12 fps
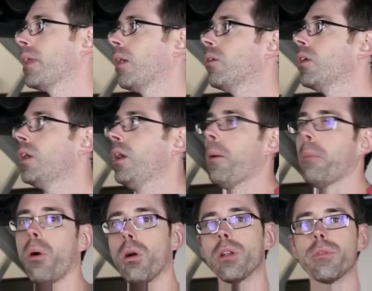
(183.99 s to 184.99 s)
Now,
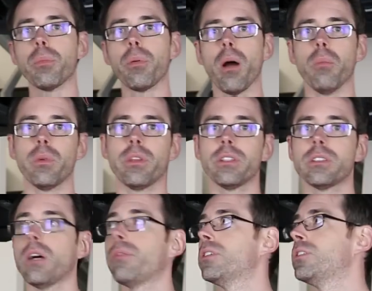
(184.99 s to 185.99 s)
part of the problem with this
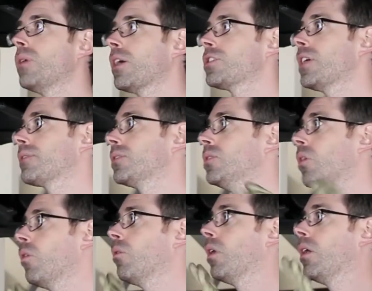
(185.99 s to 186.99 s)
stuff is you actually have to
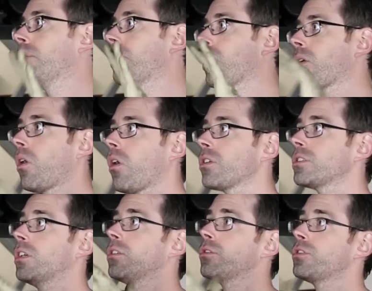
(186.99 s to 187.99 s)
know about cars
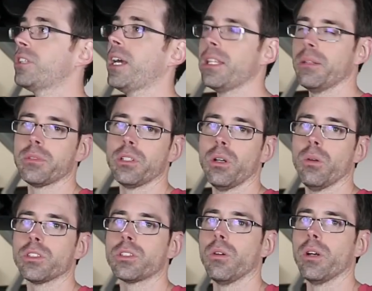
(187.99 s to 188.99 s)
and understand them to know
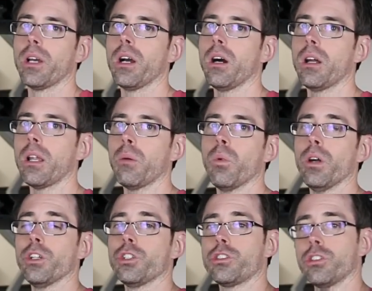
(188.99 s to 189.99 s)
what's going on and
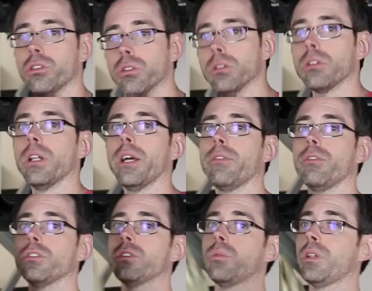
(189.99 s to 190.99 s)
what it should look like
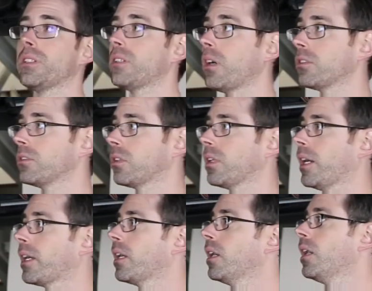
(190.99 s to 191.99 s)
versus what it does look
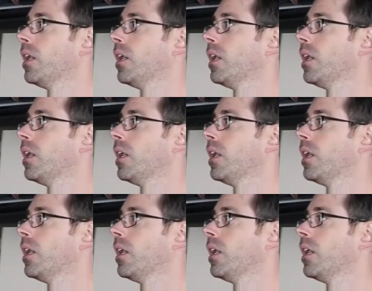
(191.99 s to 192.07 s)
like.